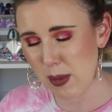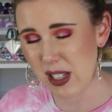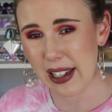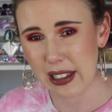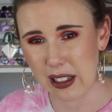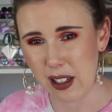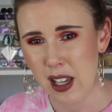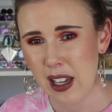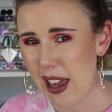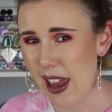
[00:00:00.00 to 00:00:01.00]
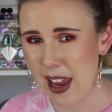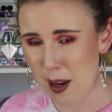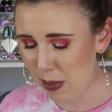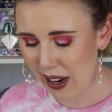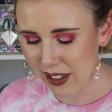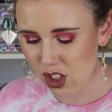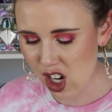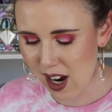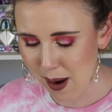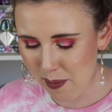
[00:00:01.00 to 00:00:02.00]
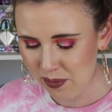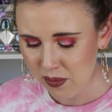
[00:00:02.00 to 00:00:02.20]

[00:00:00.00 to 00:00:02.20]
them as like a handbag charm.